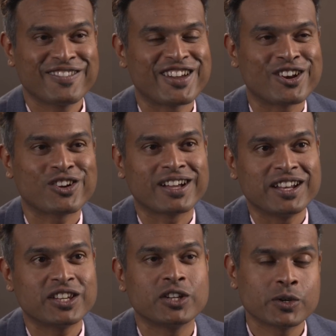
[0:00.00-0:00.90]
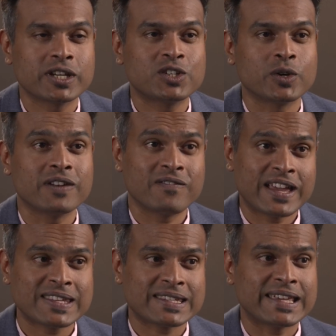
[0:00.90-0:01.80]
We are continuing to
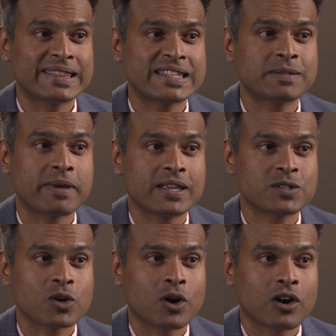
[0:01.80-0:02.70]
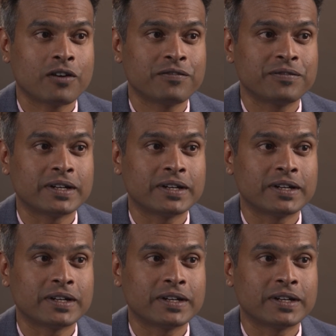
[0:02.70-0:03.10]
invest in the space of